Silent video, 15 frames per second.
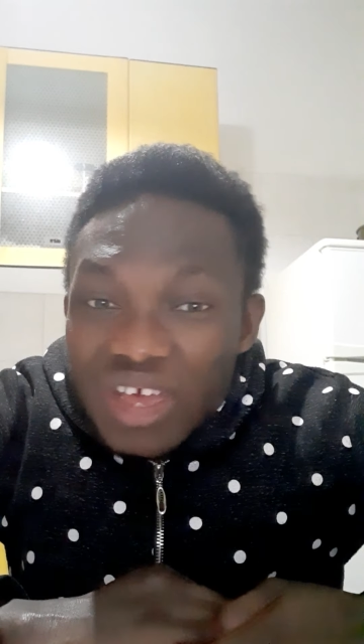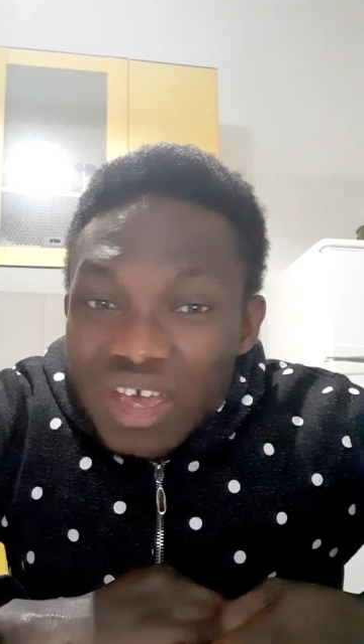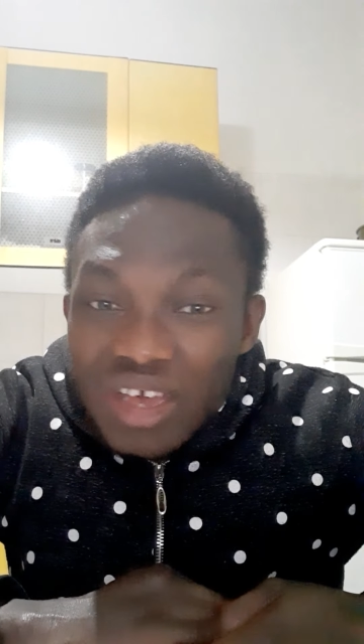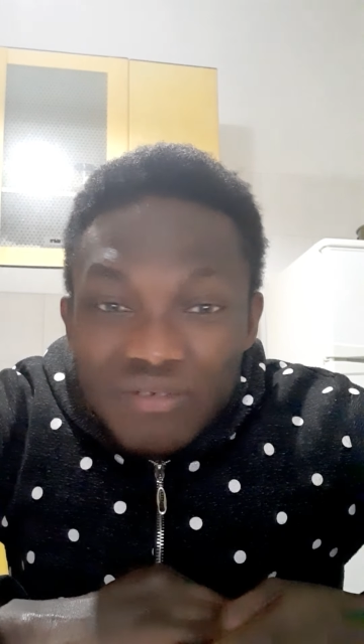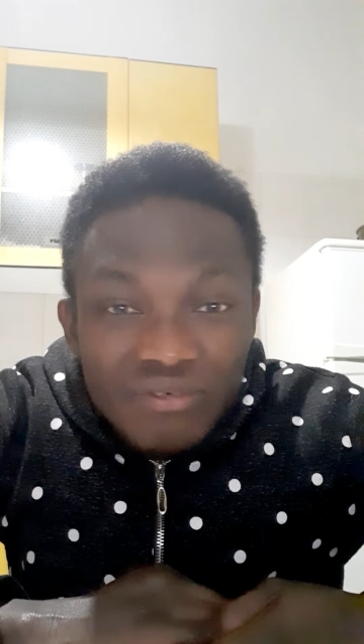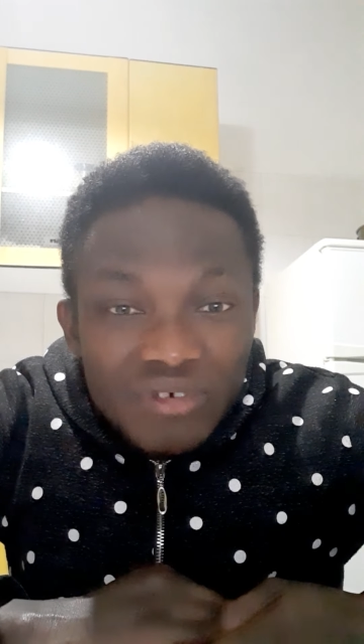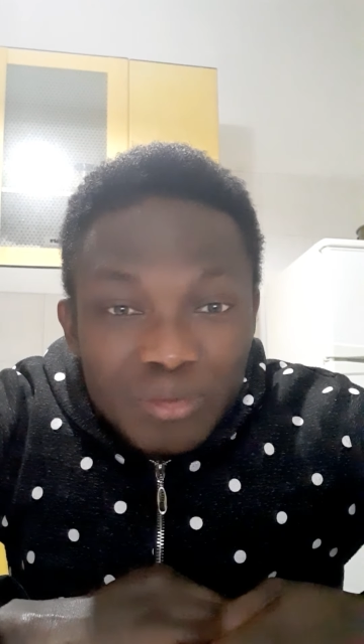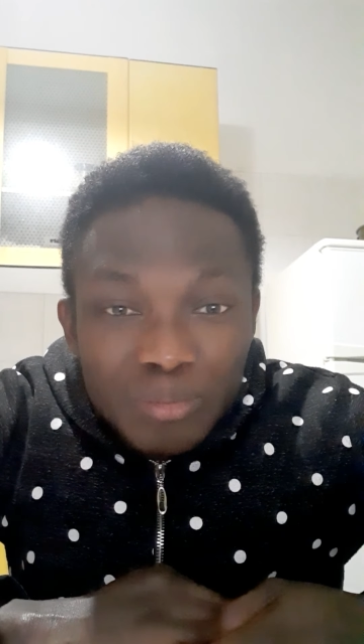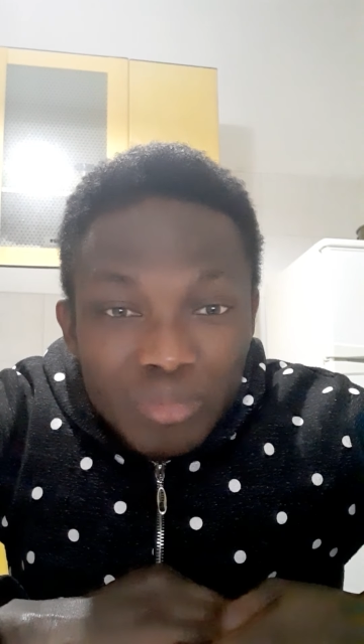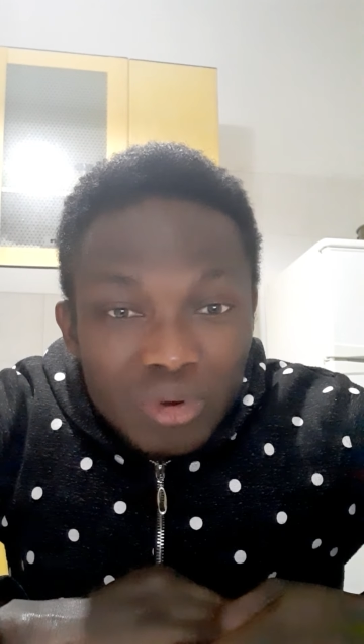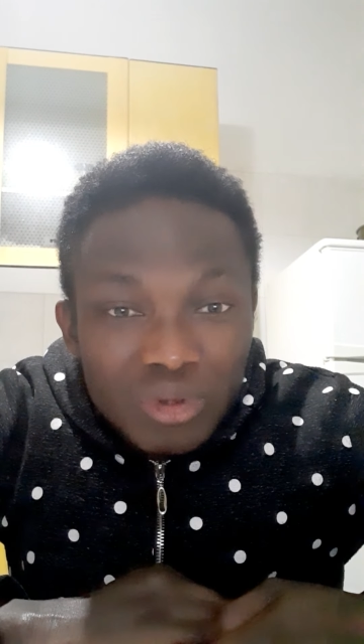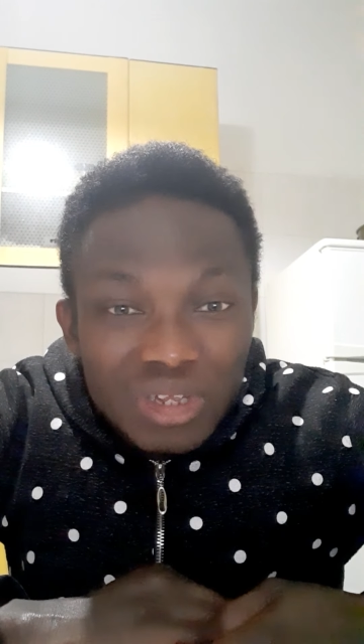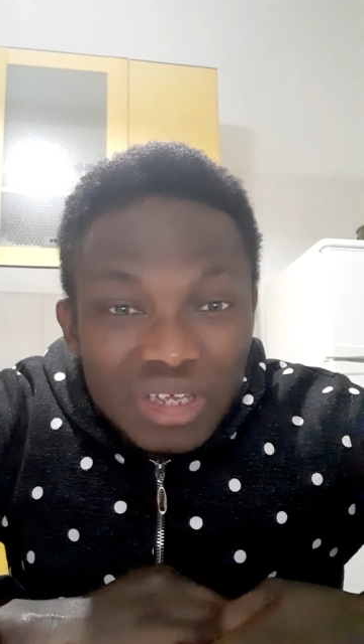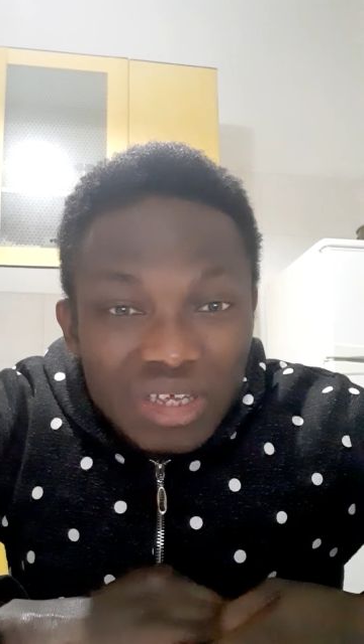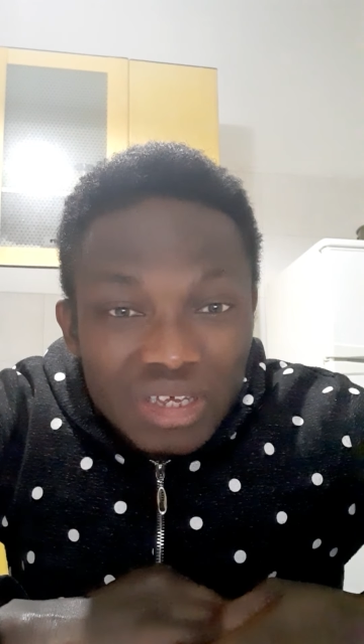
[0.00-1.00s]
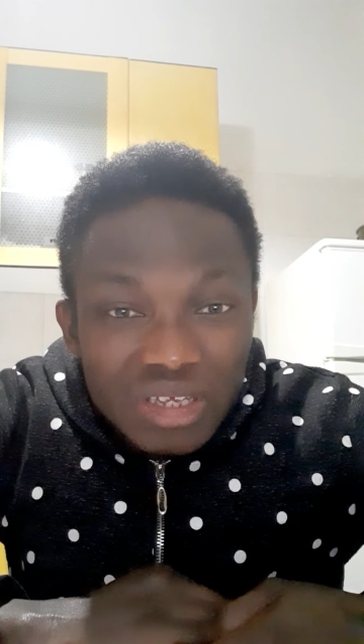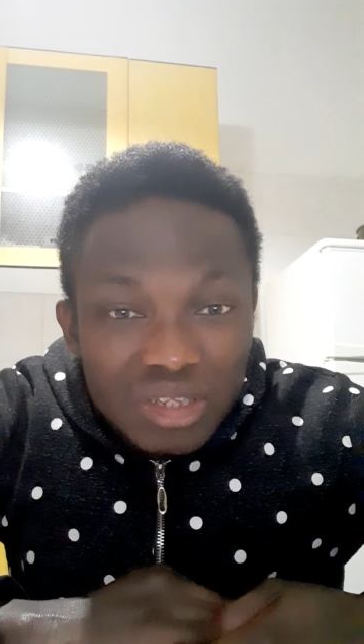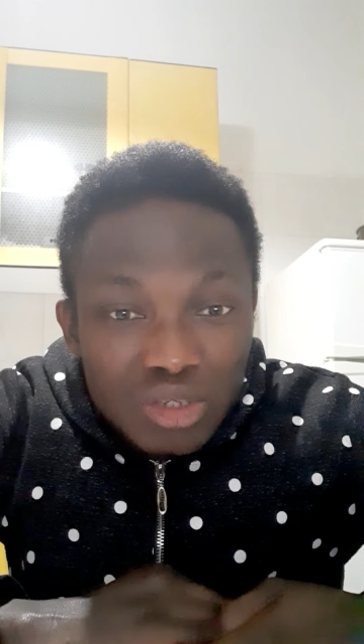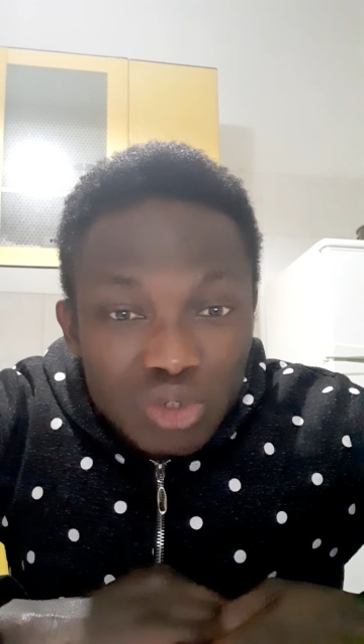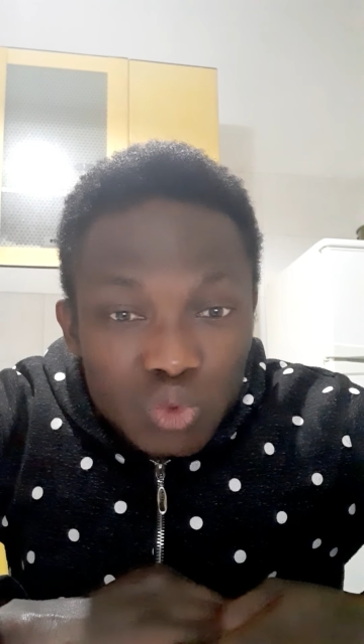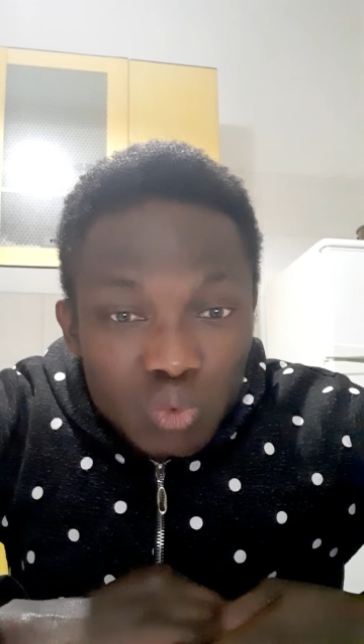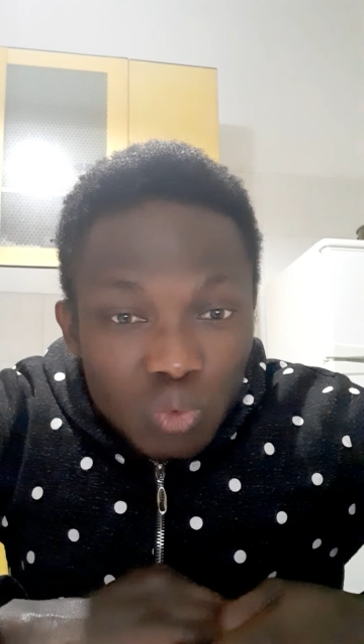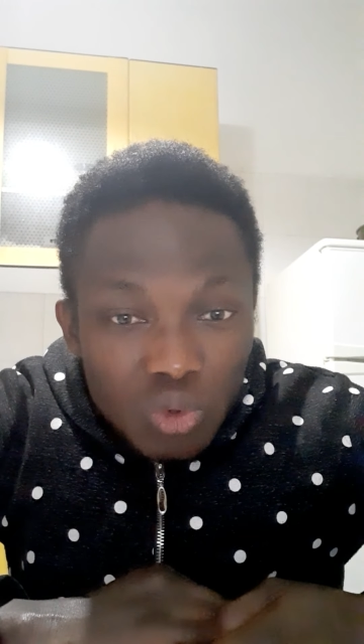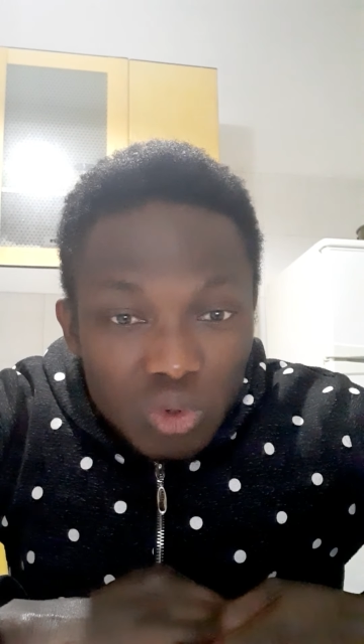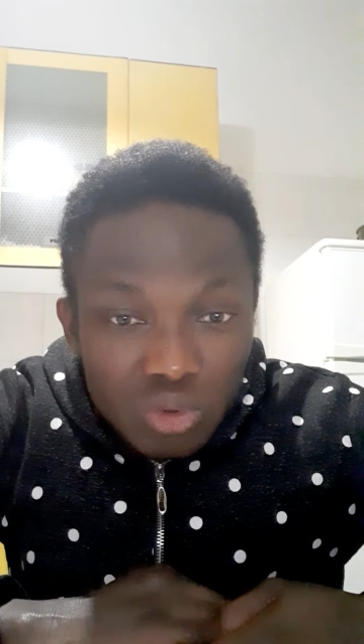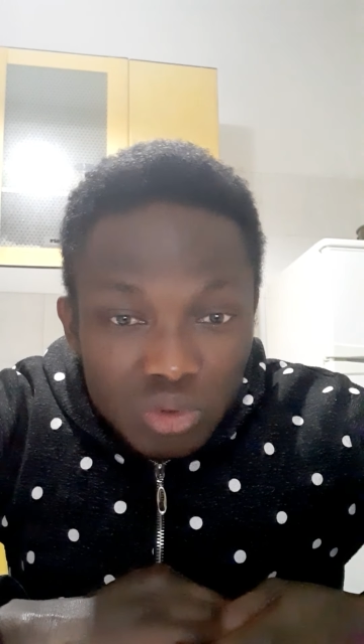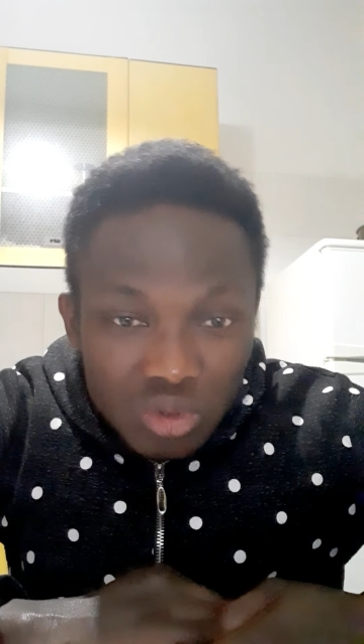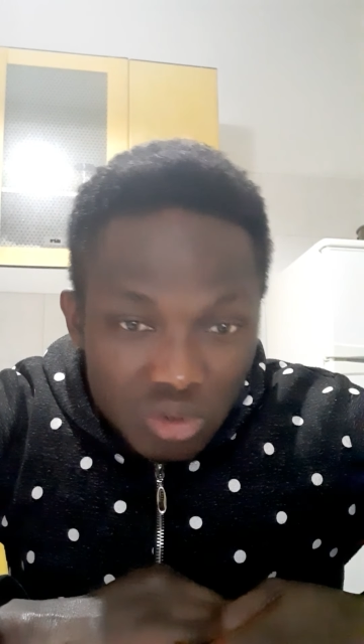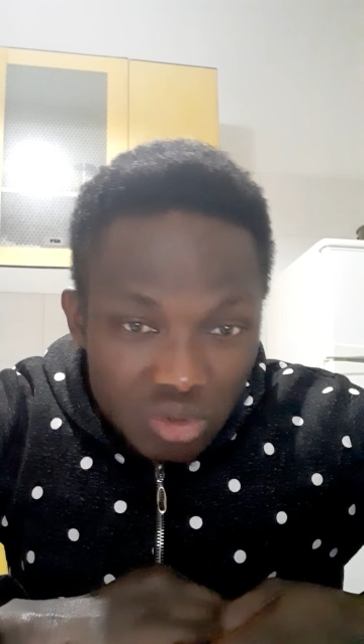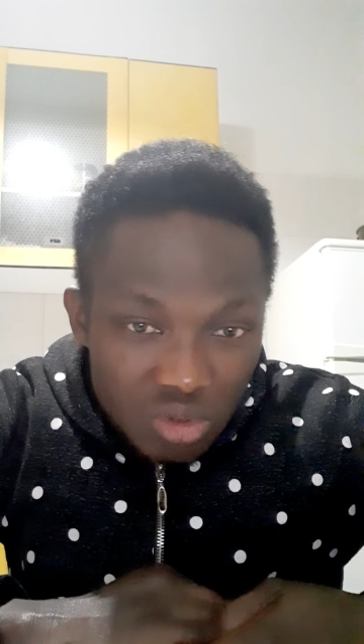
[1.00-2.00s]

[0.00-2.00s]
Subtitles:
everybody in this world.